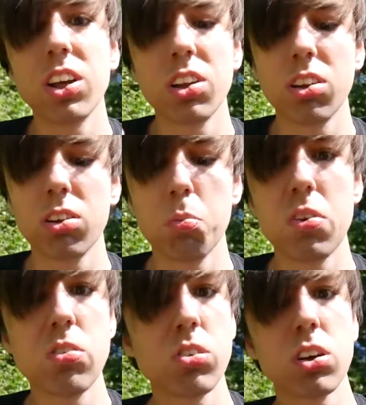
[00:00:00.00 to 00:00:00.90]
It could
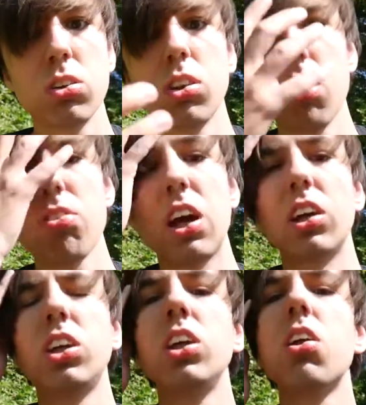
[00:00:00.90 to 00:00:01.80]
be for a cool
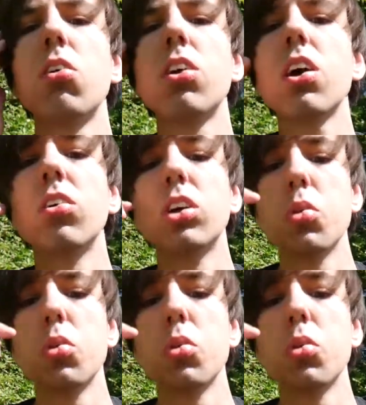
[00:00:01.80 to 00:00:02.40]
effect, you don't know.